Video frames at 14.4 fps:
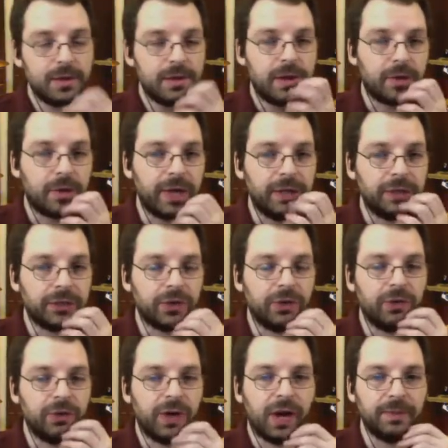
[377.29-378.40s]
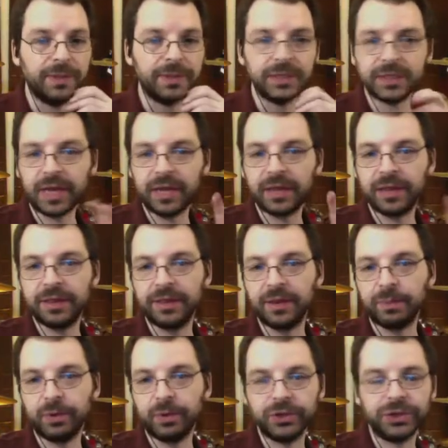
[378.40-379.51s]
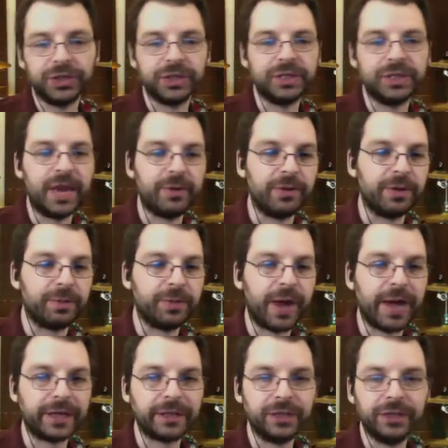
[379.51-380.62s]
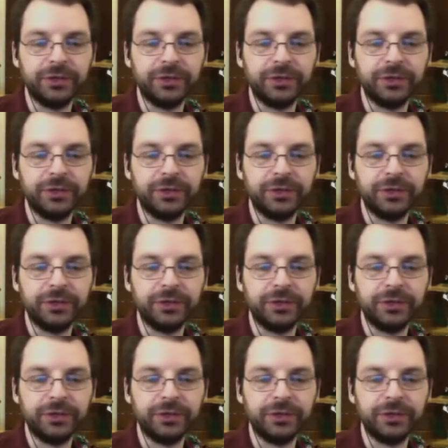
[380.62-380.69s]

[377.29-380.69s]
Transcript: All right, so this is kind of the approach you could take when you're practicing.